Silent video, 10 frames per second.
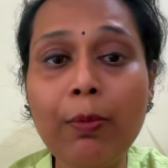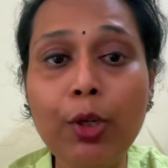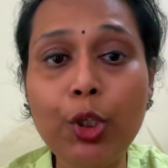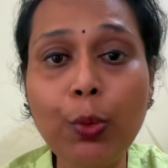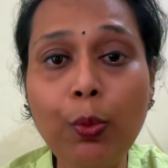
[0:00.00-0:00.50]

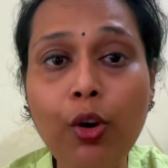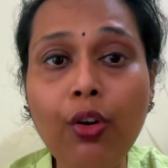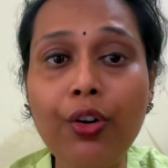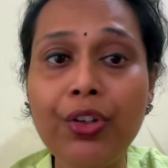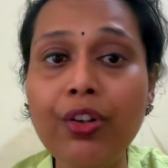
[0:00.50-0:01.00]
able to
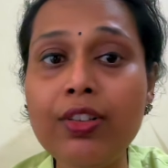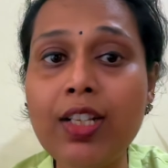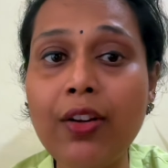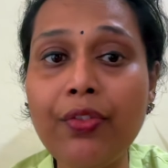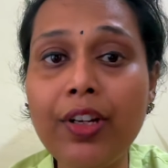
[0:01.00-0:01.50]
work on
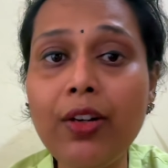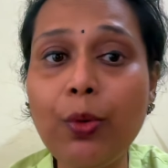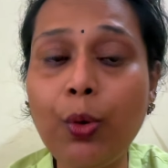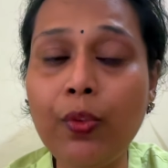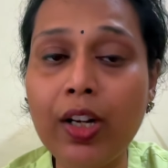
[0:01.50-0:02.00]
yourself and
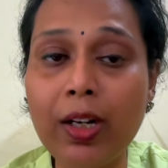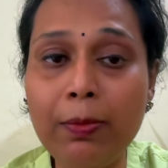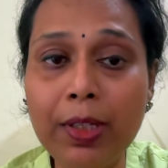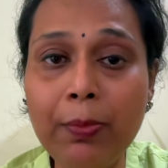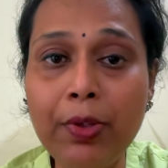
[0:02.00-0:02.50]

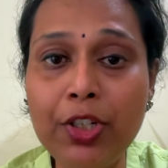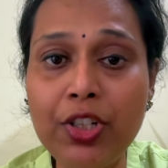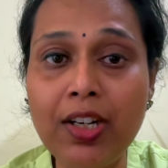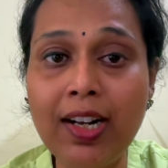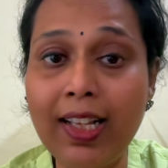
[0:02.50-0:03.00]
overcome
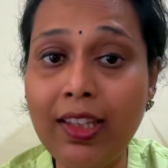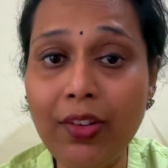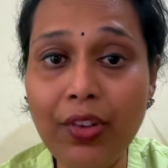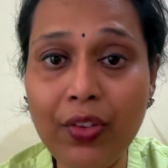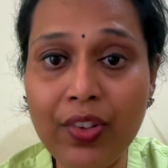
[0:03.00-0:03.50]
depression and
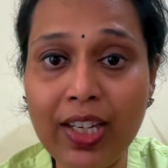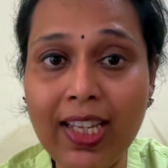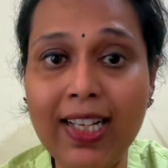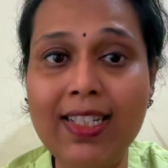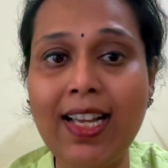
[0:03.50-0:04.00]
they were
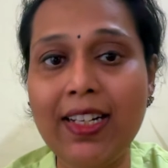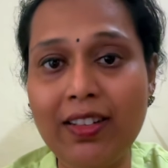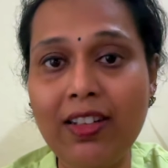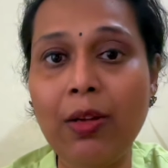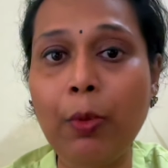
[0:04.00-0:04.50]
very
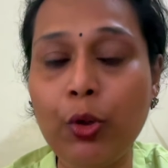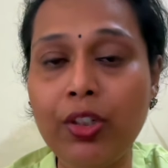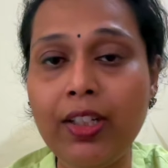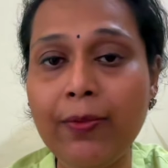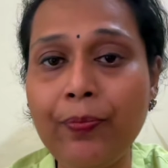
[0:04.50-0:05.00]
excited
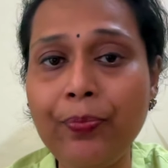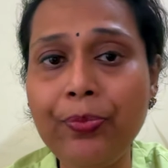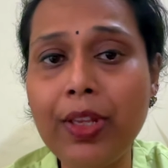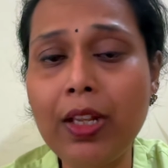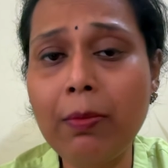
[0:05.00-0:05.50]
about it
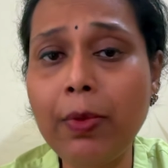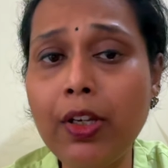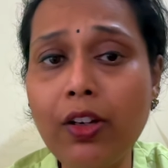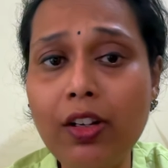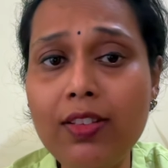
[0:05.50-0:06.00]

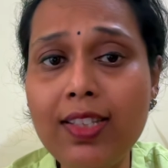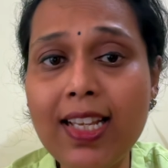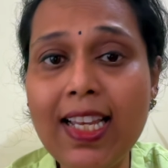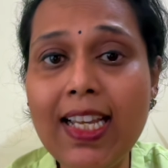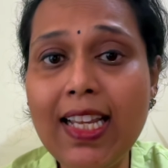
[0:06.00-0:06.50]
because
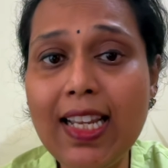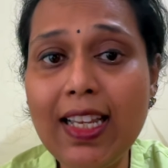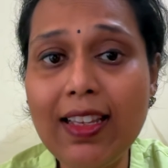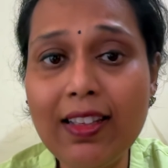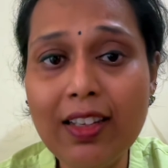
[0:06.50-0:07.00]

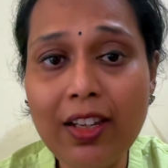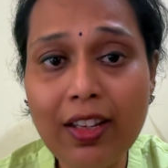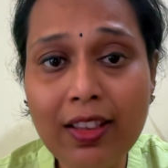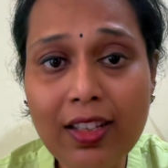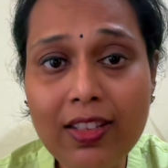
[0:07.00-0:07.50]

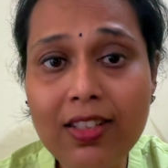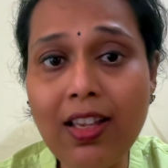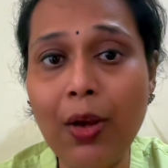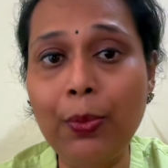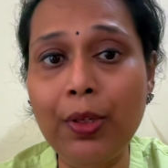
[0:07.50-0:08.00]
this is
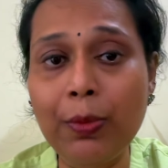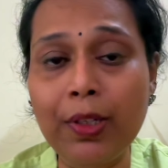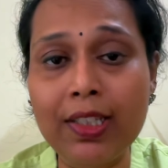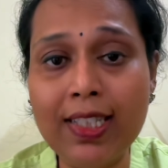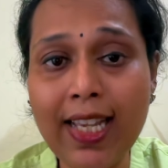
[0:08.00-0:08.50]
how it
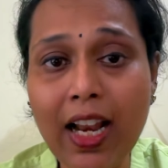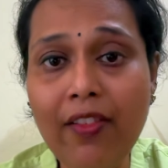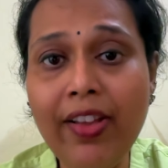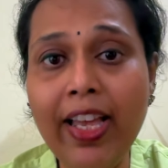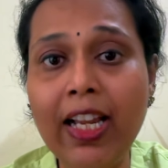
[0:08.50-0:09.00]
works.
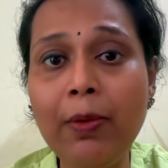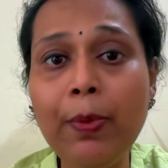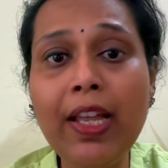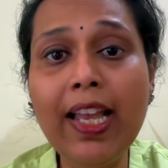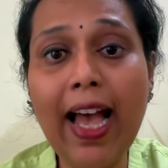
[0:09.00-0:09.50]
Self help
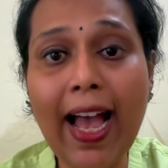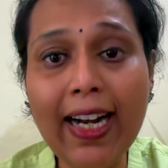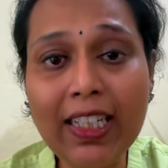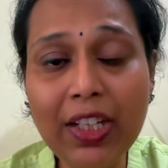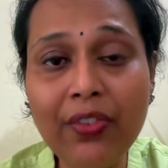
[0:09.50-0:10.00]

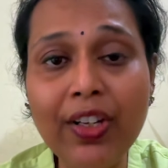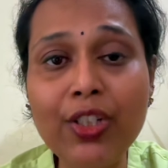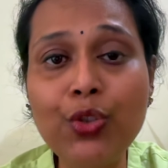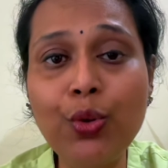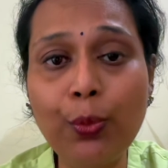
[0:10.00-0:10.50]

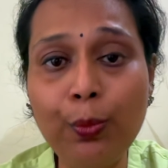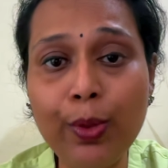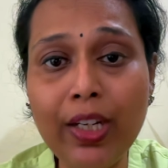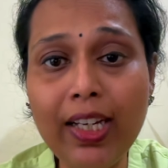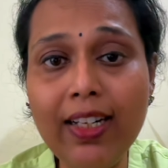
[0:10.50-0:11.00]
activates your
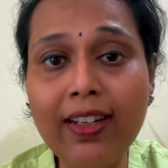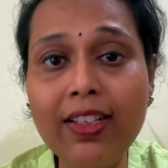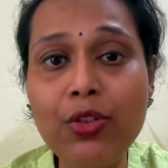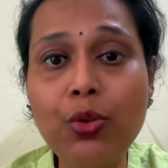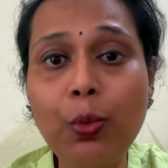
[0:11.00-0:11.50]

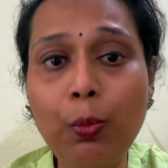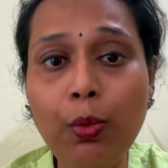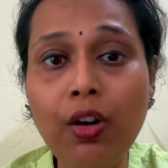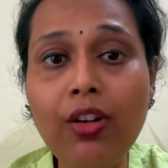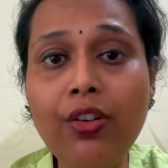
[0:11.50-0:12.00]
willingness to
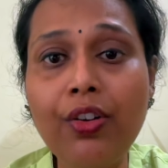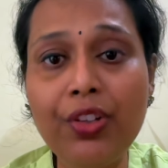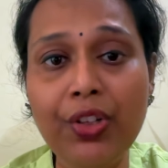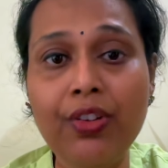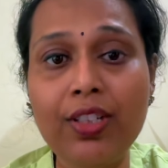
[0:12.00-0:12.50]
work
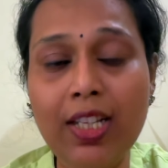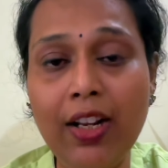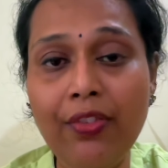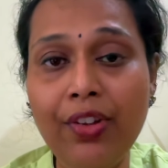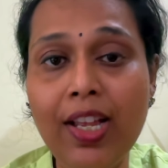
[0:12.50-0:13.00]
on
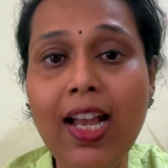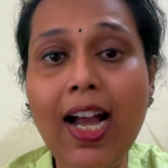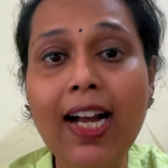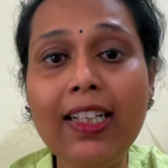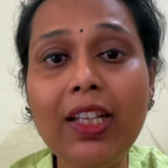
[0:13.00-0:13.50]
yourself,
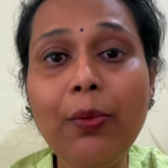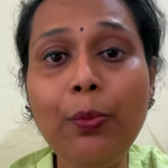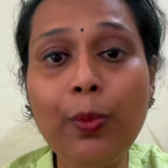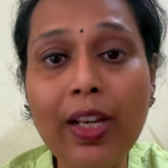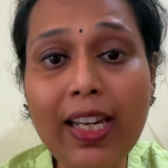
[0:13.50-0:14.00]
and the
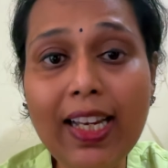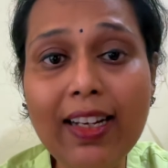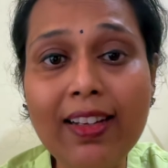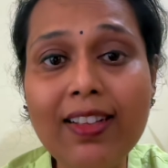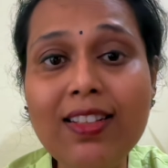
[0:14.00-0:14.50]

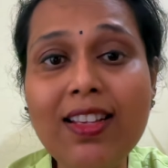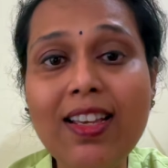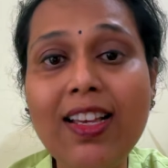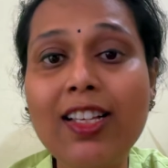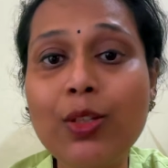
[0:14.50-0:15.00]
willingness
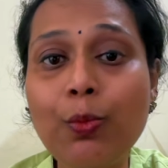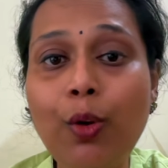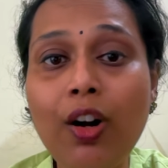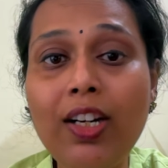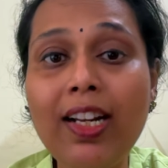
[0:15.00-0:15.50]
is
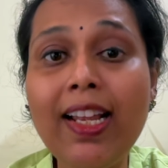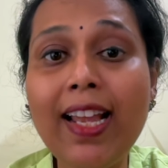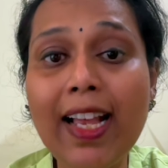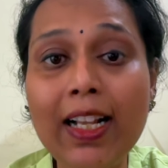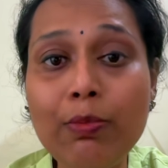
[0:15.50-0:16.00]
what
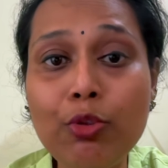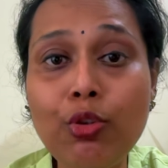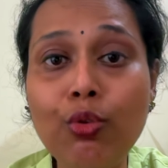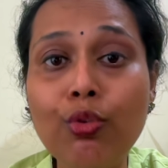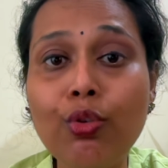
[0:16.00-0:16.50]
helps
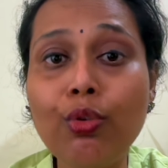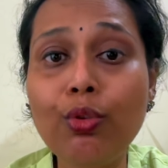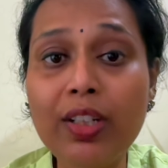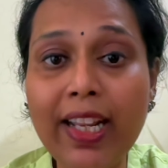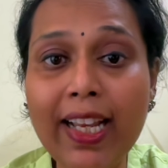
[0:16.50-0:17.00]
you to
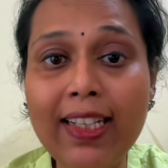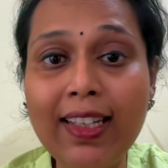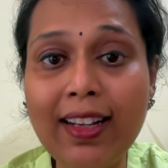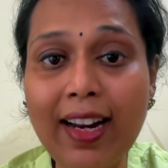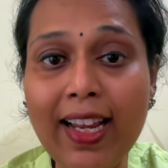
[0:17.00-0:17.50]
take
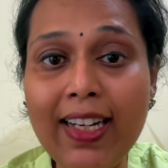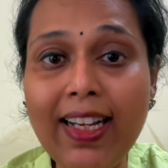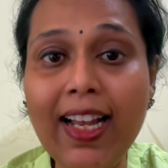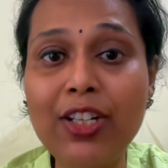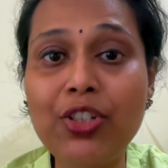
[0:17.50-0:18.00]
the right
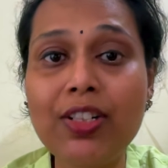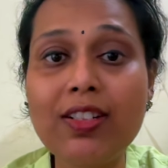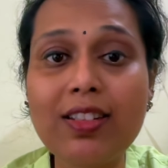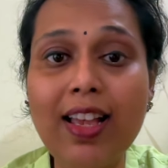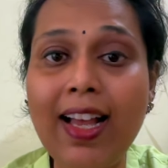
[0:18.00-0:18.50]

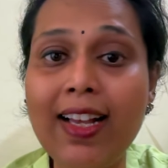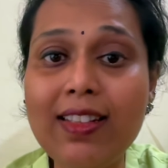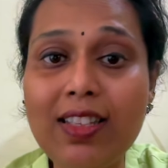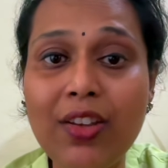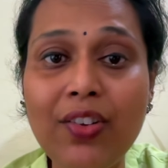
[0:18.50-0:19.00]
actions
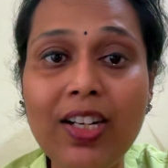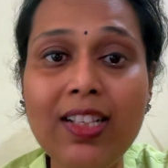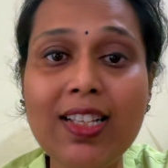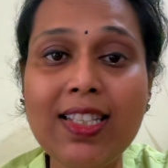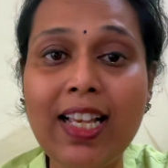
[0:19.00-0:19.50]
as given in
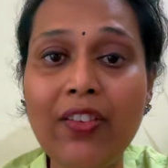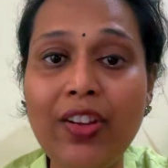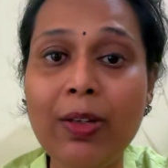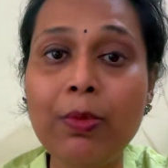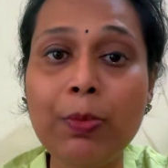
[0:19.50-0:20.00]
the self
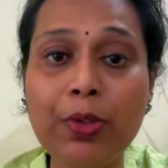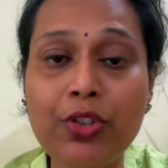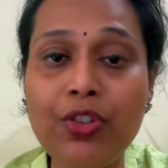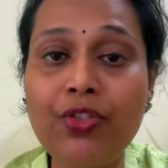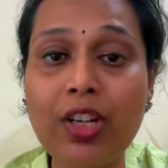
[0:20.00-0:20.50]
help
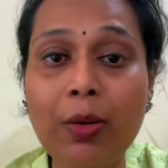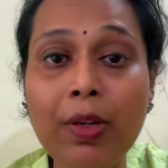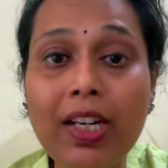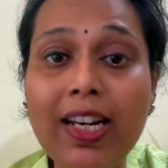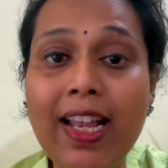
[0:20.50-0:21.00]
depression
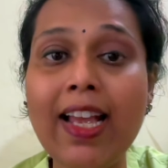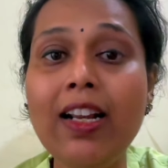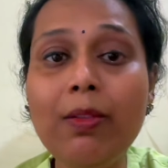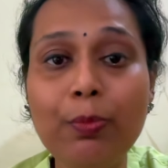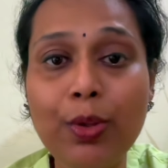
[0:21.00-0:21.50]
treatment and
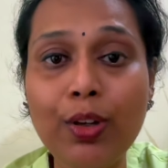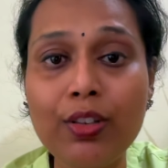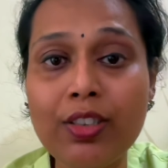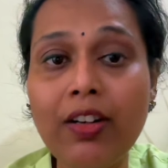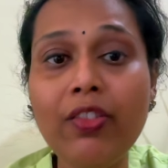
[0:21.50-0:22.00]
help
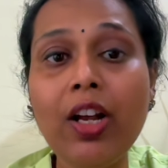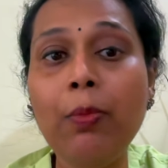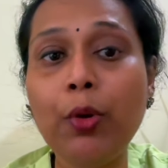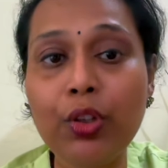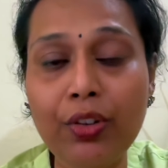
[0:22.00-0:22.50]
yourself
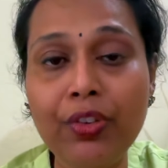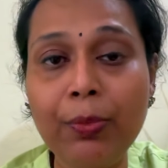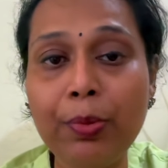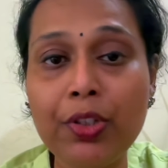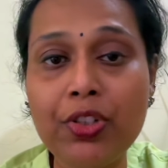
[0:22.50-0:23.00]
come out of
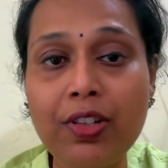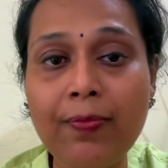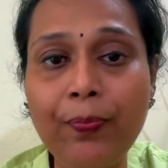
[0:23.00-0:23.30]
depression.